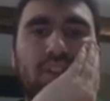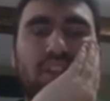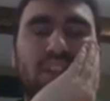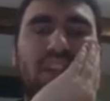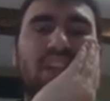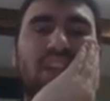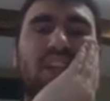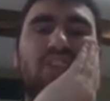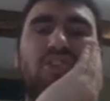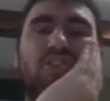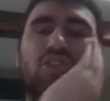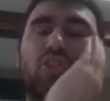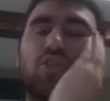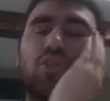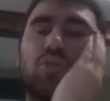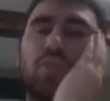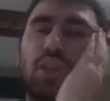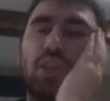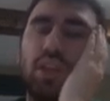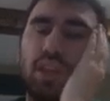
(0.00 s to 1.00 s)
king
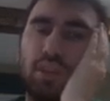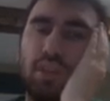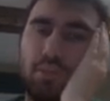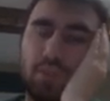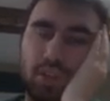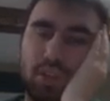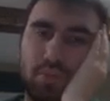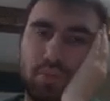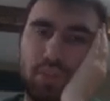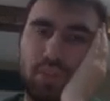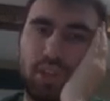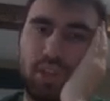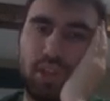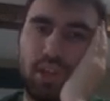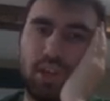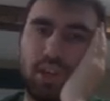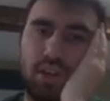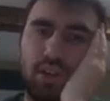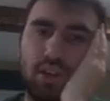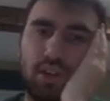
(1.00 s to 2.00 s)
h2, they get the bishop at the
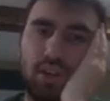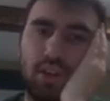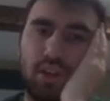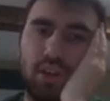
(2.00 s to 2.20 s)
end.